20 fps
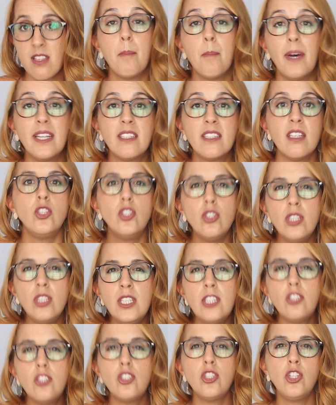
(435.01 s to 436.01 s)
but you
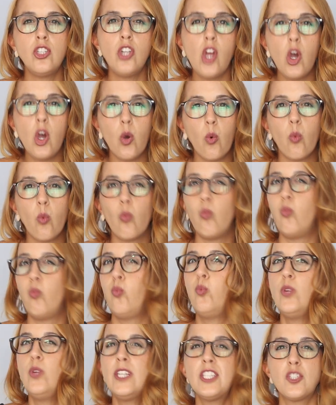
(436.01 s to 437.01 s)
need to know
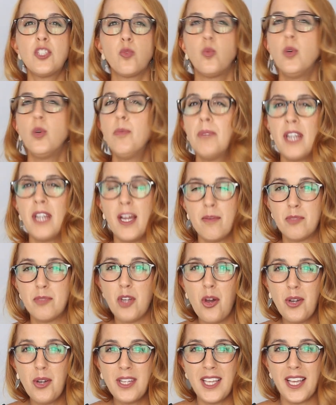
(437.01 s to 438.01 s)
which woman I'm
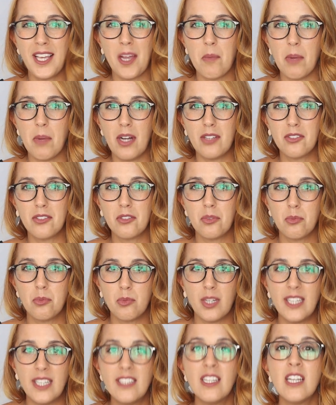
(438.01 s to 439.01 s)
talking about,
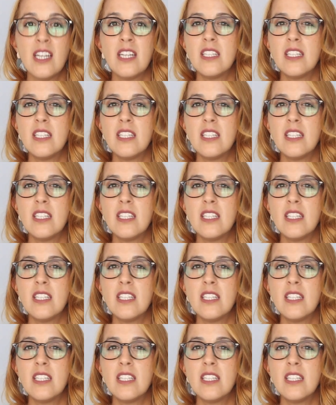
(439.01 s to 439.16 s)
right?